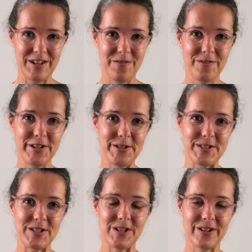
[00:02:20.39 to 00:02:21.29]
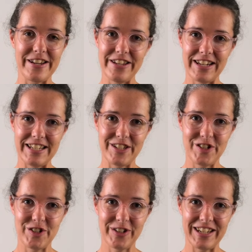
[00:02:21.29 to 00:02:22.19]
If we used a
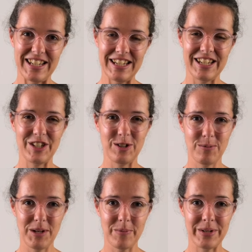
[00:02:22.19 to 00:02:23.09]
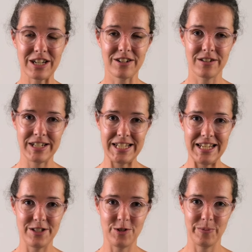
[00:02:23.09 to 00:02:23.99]
granulated sugar, it could be a bit
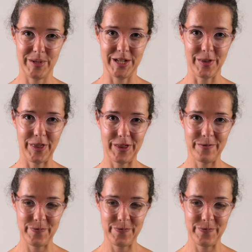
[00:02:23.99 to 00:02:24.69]
gritty in your mouth.